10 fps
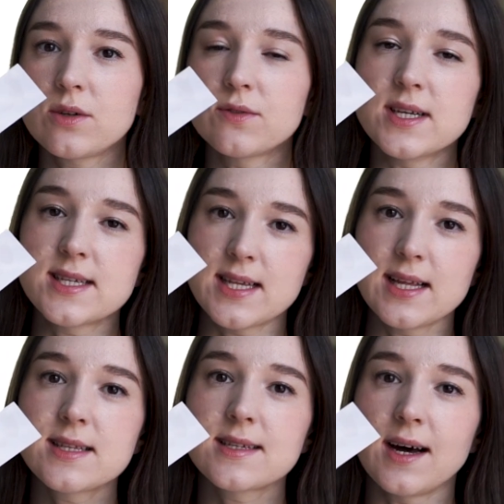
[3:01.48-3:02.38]
of the
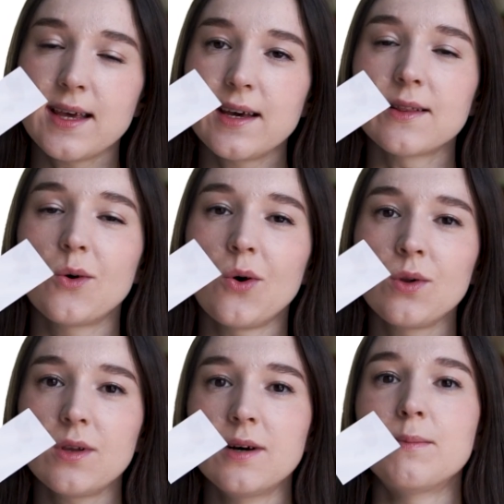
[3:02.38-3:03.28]
scents I can
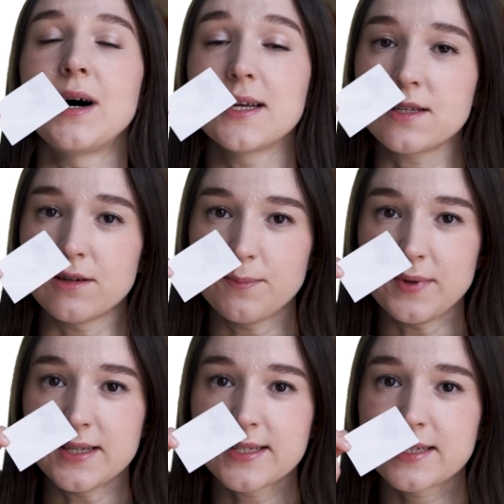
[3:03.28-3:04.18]
call a
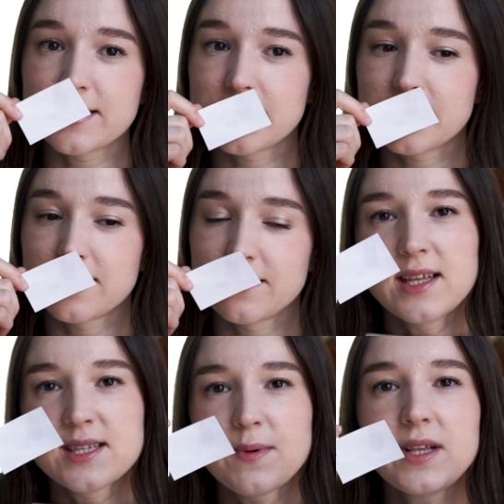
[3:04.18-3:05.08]
masterpiece.
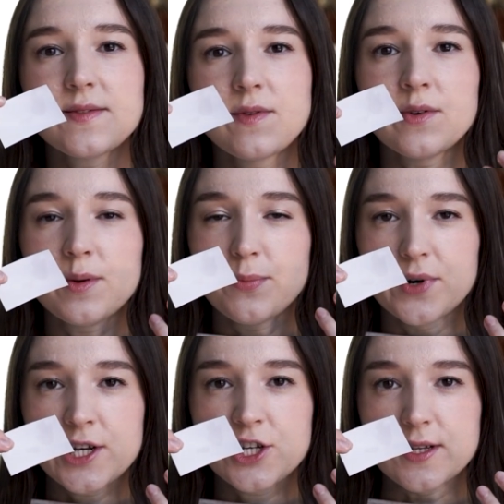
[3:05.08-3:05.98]
It smells very
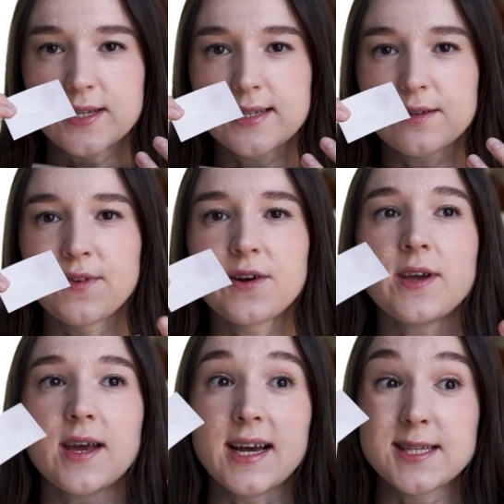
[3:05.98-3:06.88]
precious,
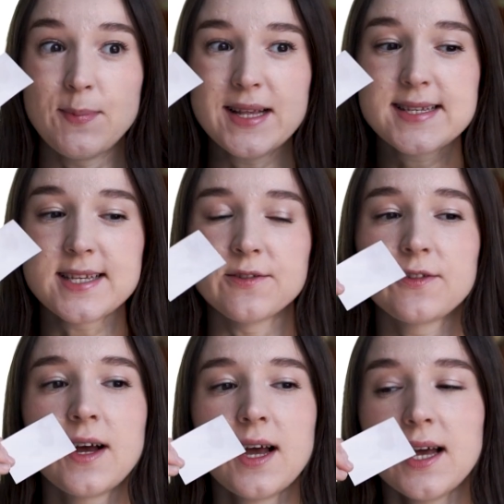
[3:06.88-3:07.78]
very
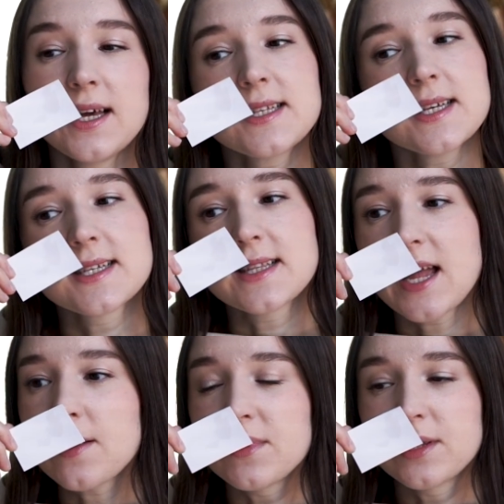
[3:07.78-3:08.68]
expensive. It's a
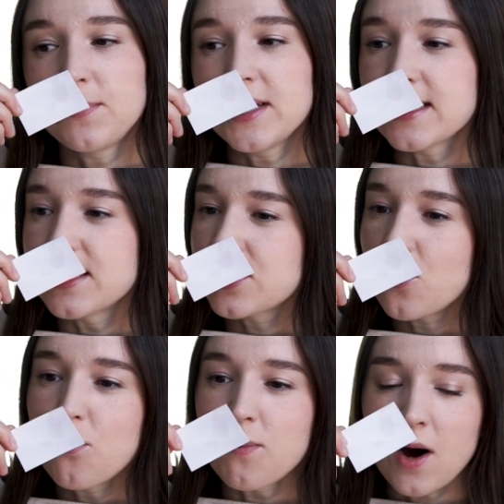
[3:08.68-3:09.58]
statement piece. It's
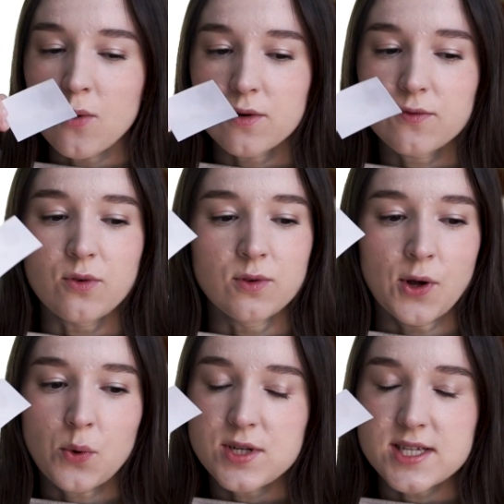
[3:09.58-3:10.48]
so powerful,
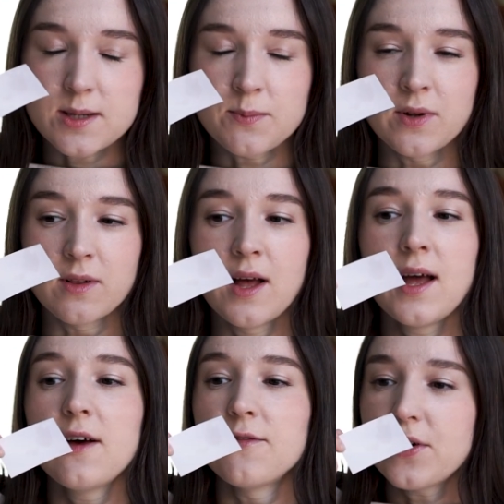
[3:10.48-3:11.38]
noticeable,
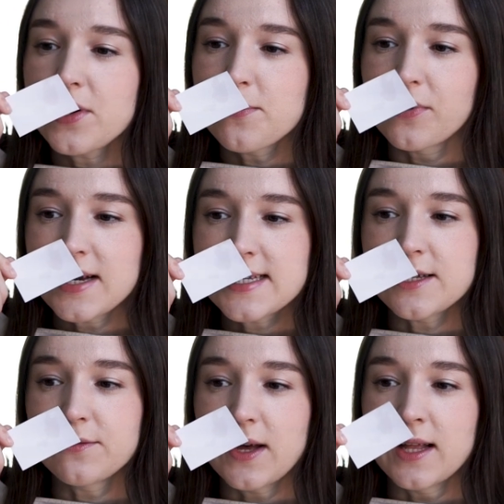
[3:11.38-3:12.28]
very
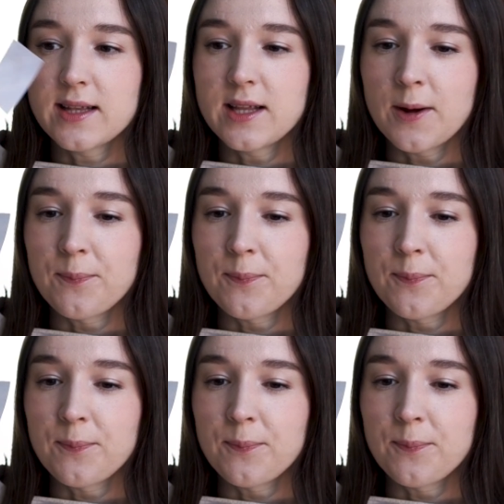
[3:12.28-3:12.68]
impressive, and